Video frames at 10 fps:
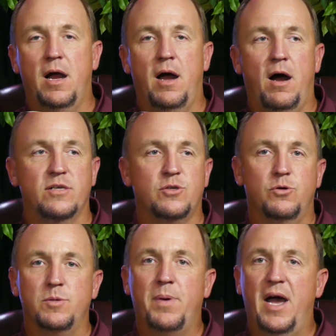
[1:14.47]
Also
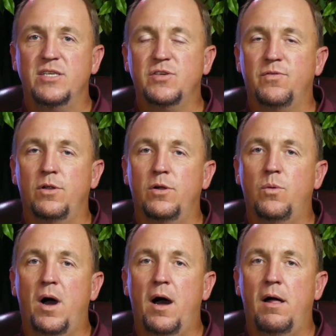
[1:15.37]
was a pastor for a little
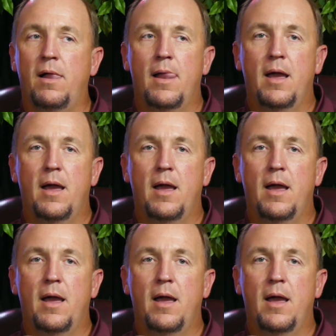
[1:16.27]
while.